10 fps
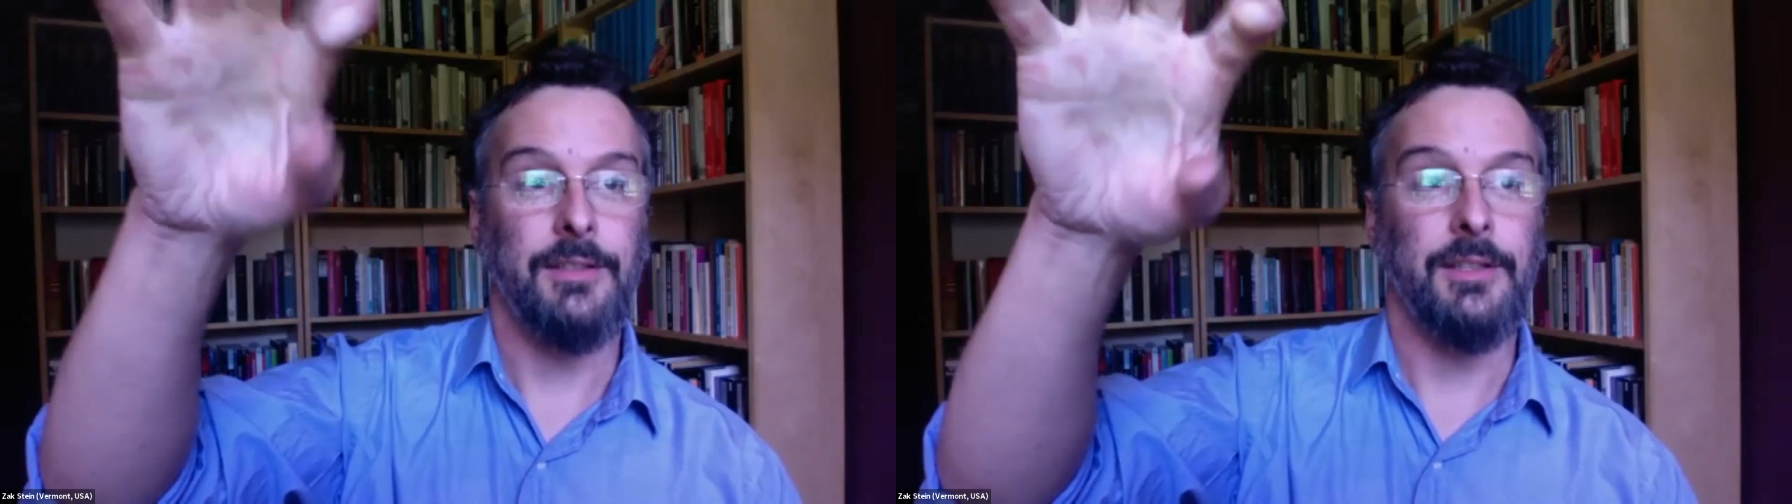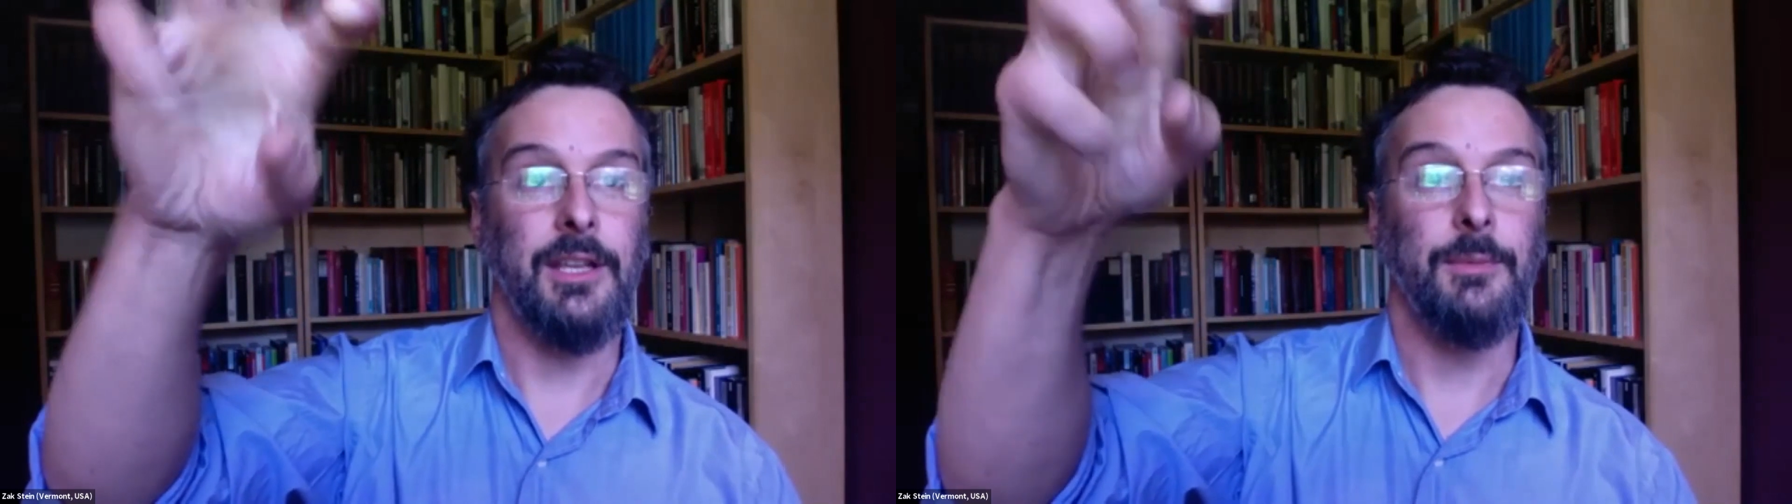
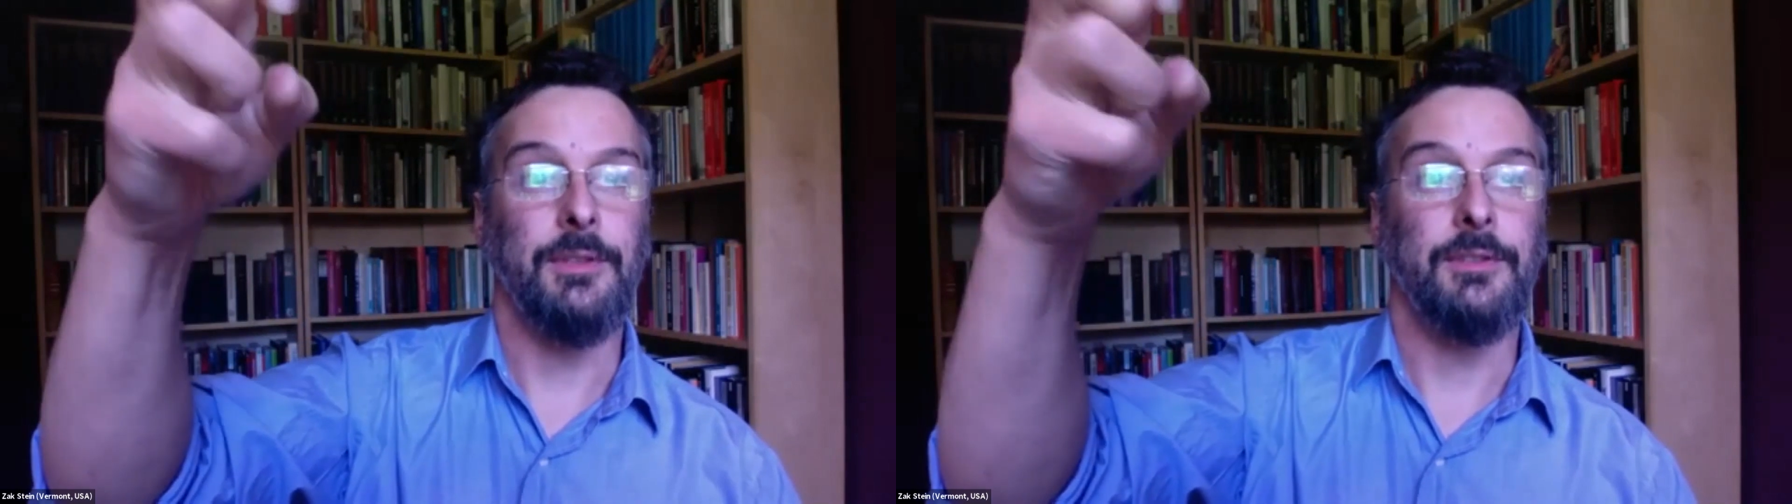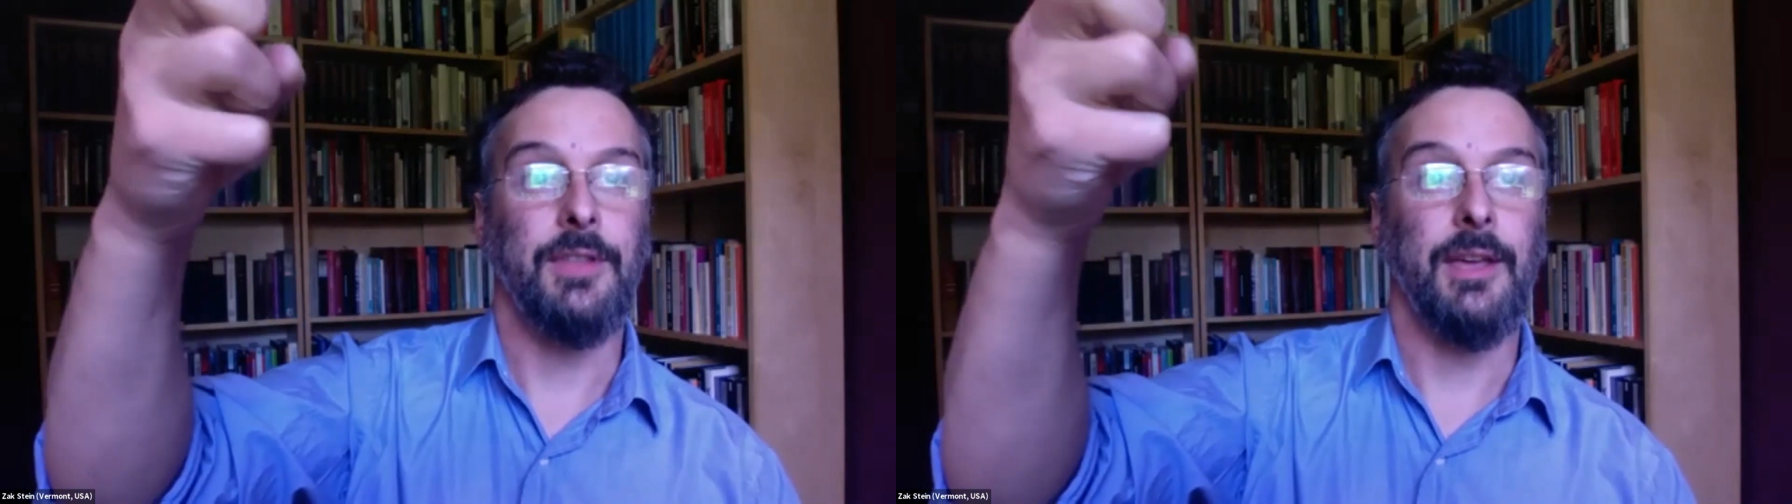an
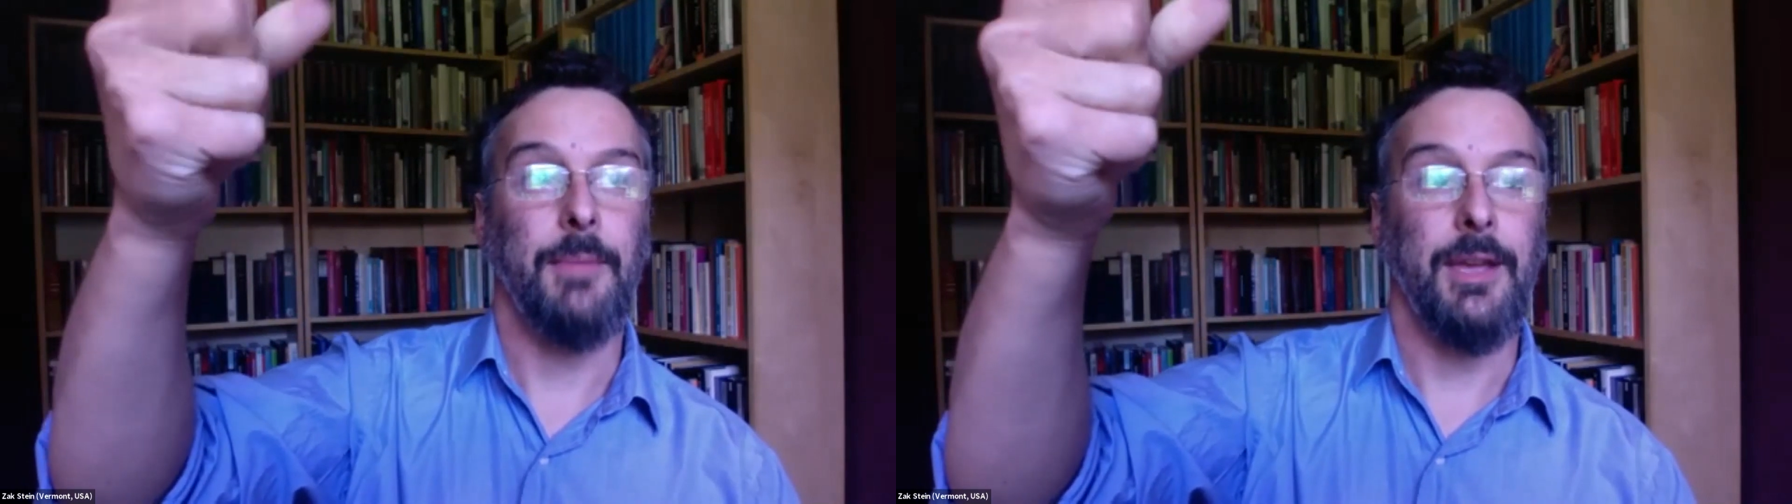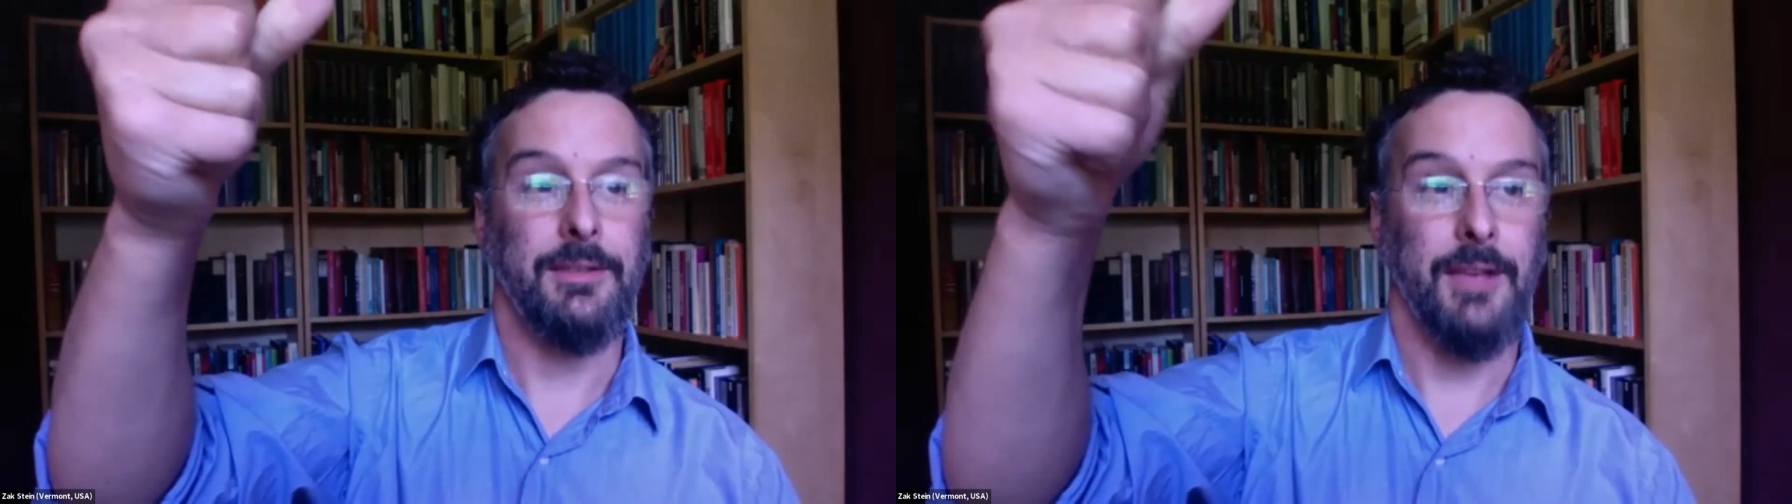image that
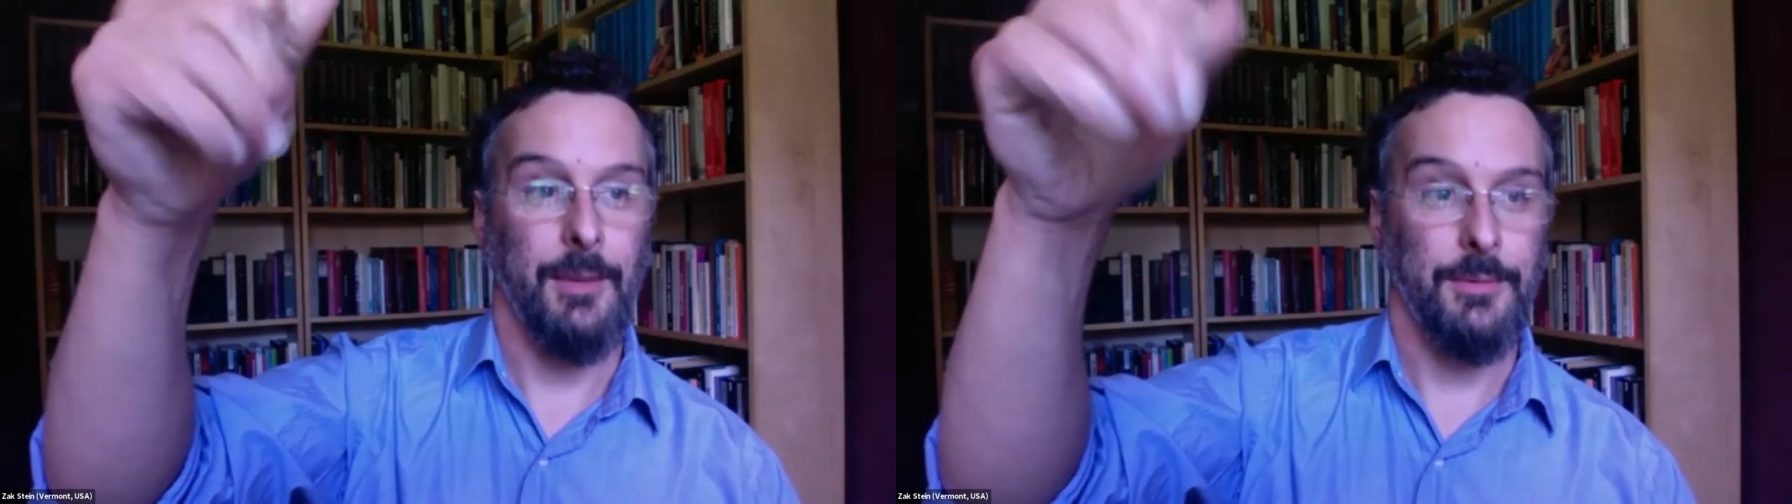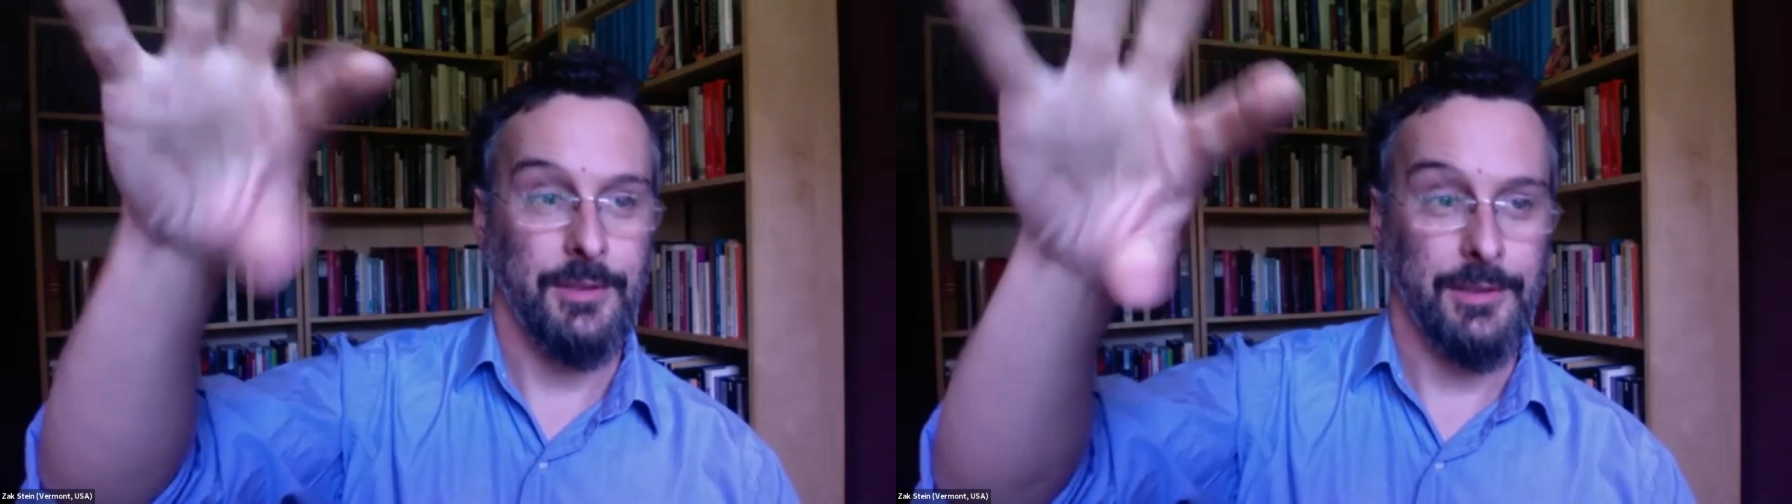makes
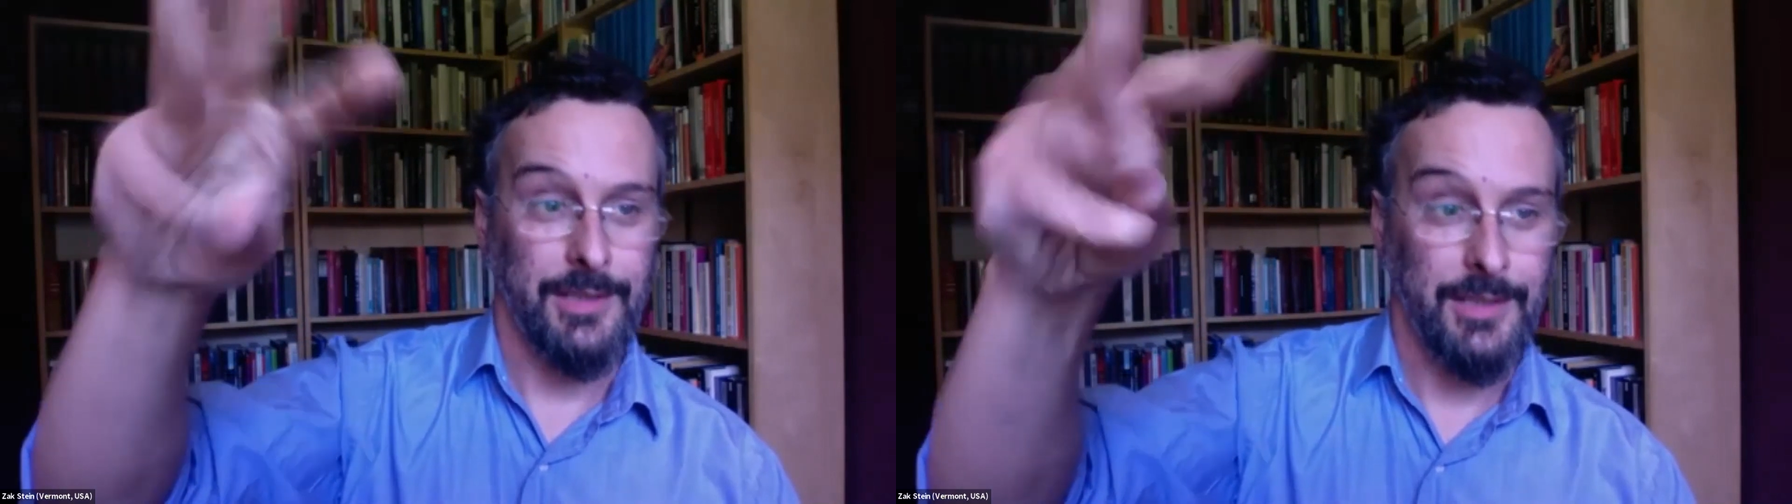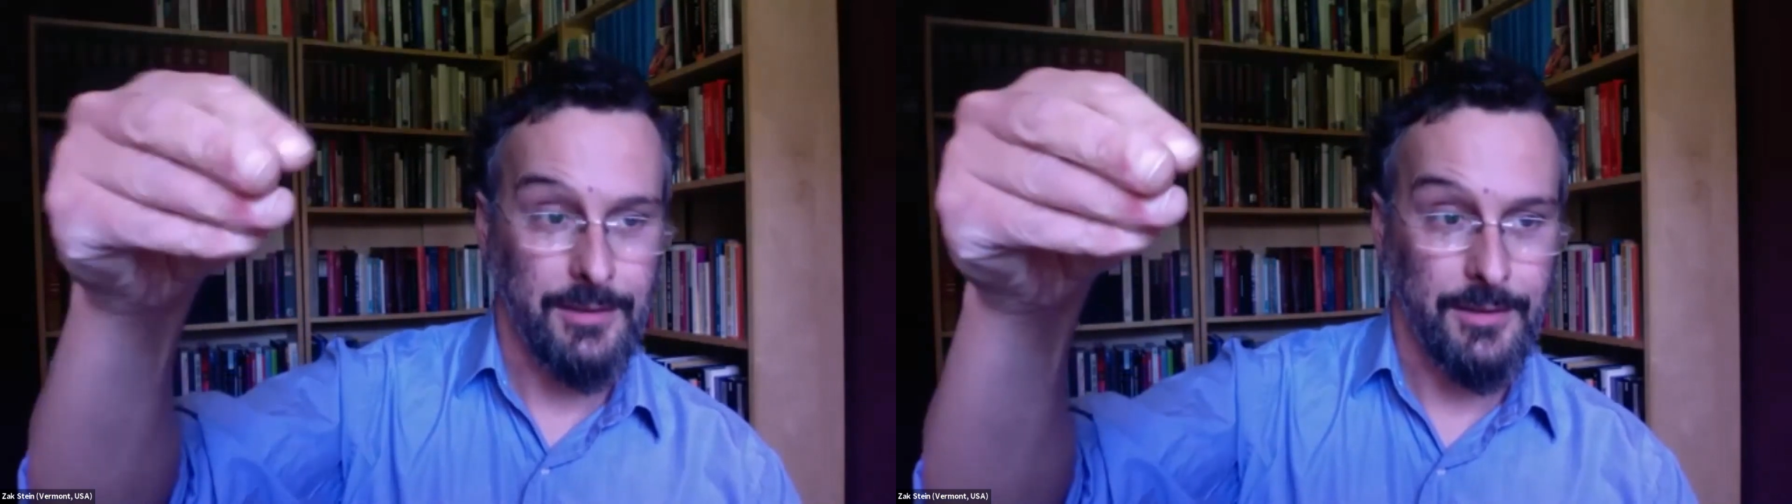
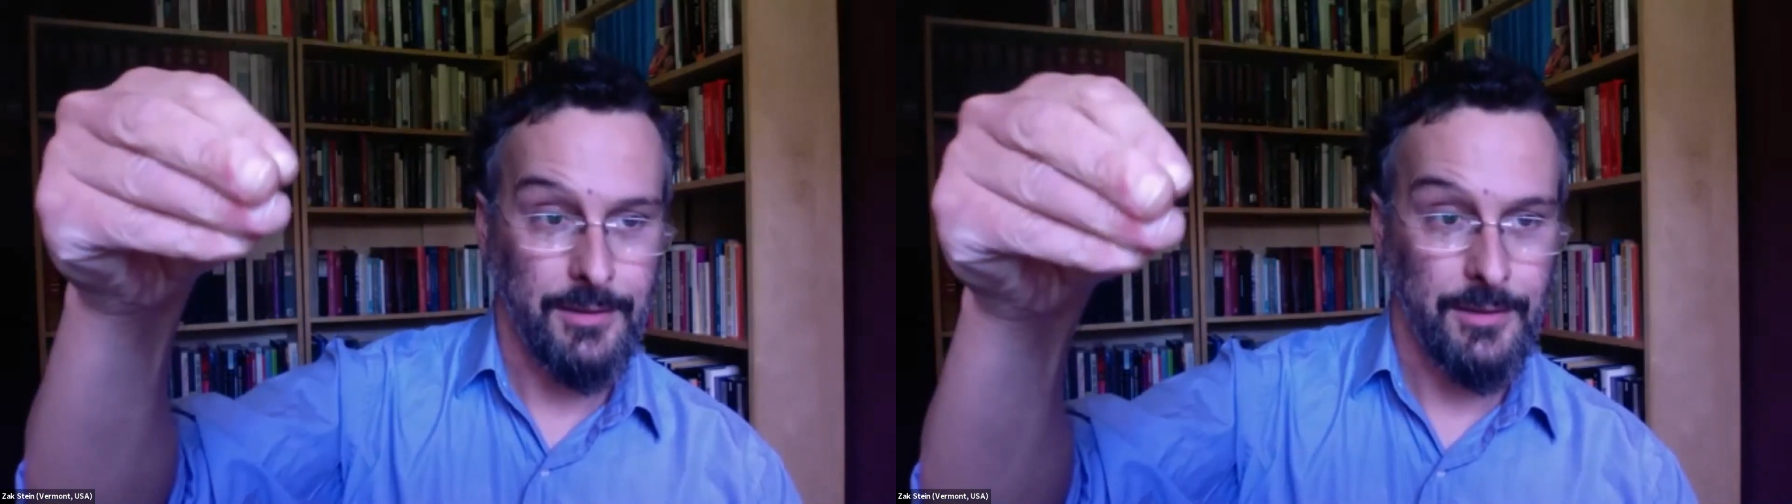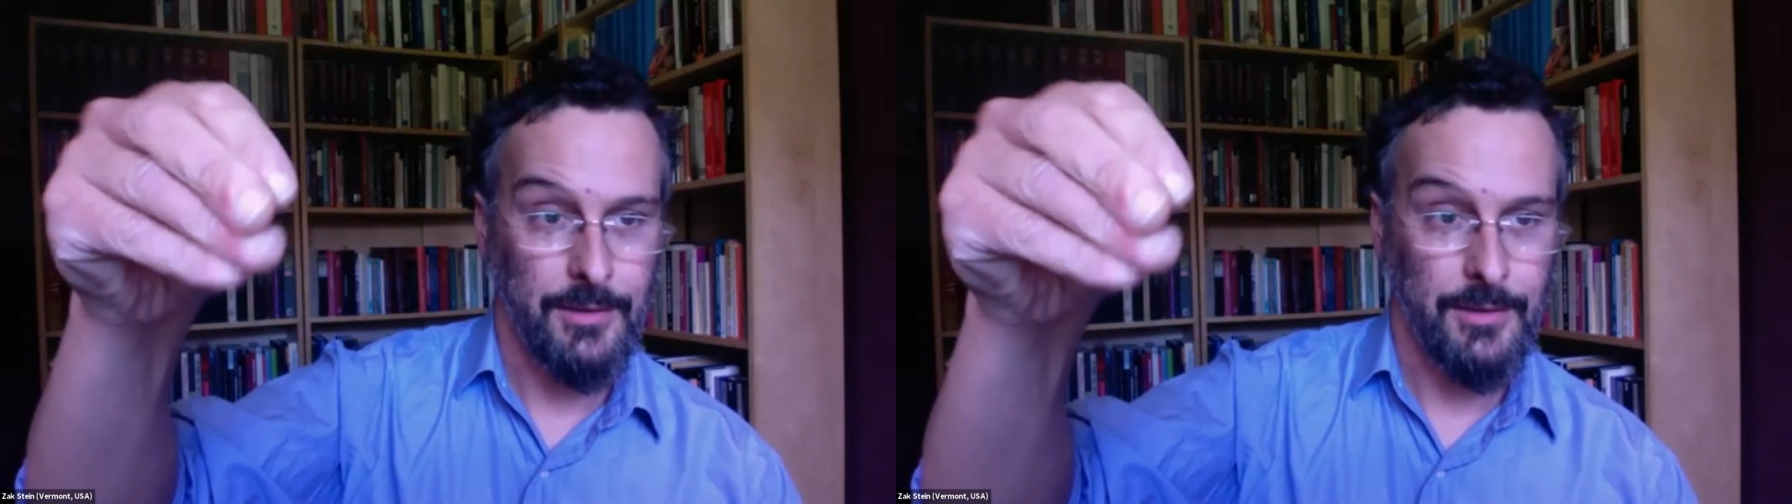obsolete